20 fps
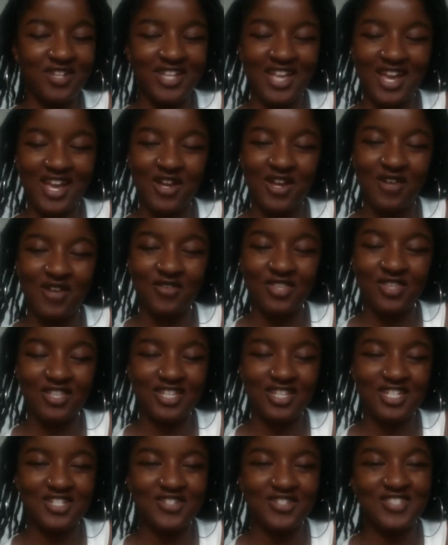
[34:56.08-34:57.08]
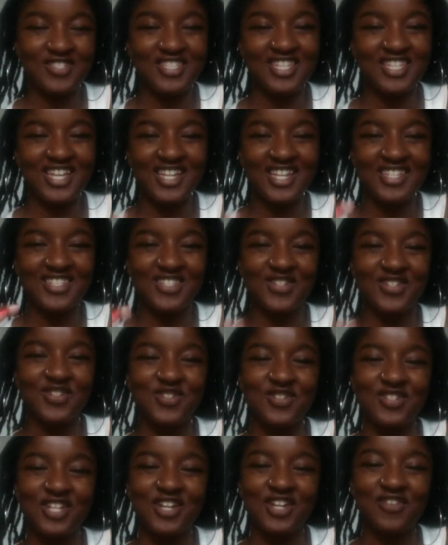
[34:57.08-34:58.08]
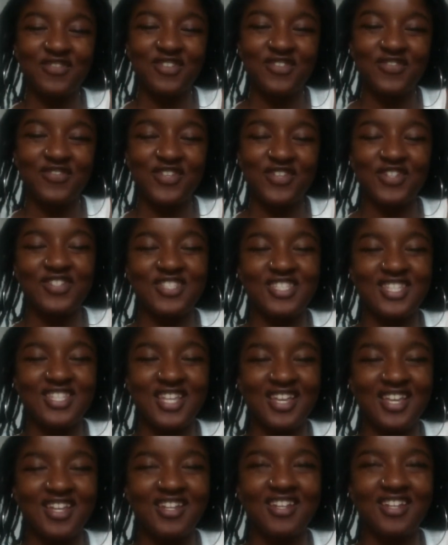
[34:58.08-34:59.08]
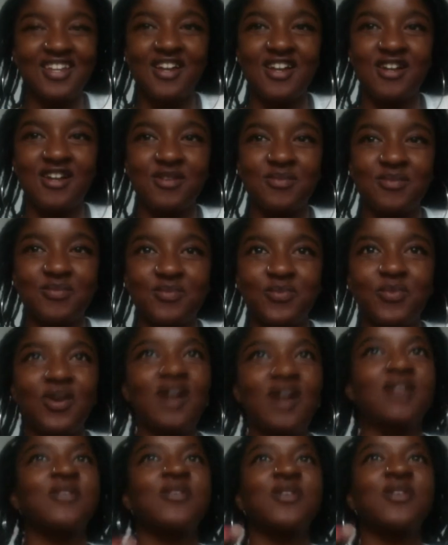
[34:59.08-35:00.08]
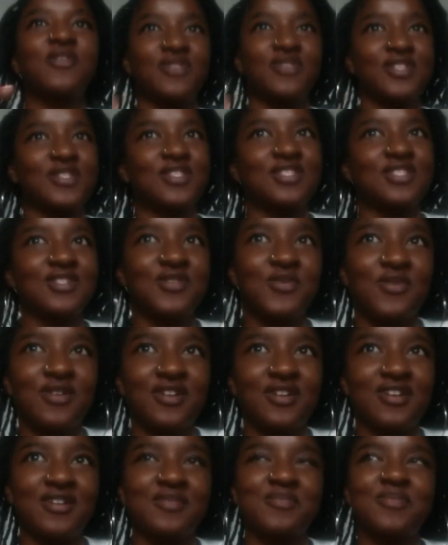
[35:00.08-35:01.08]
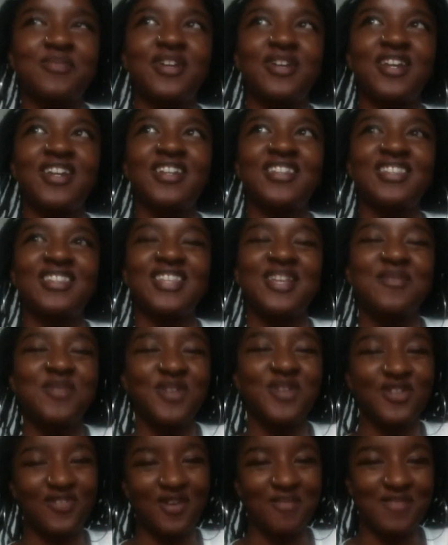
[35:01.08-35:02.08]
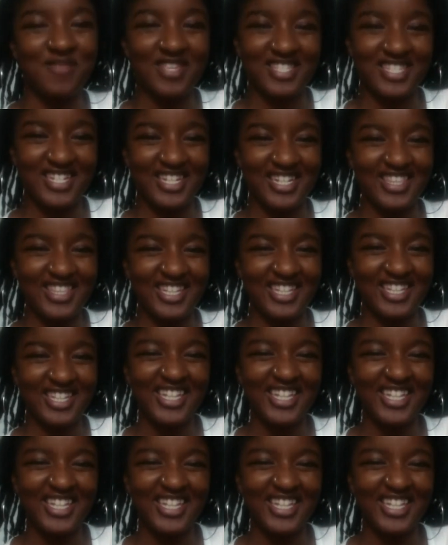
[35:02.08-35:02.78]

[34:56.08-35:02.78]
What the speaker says: got everything that you said. So you definitely first said, well, I don't know if this is in order, but let me know if I miss anything.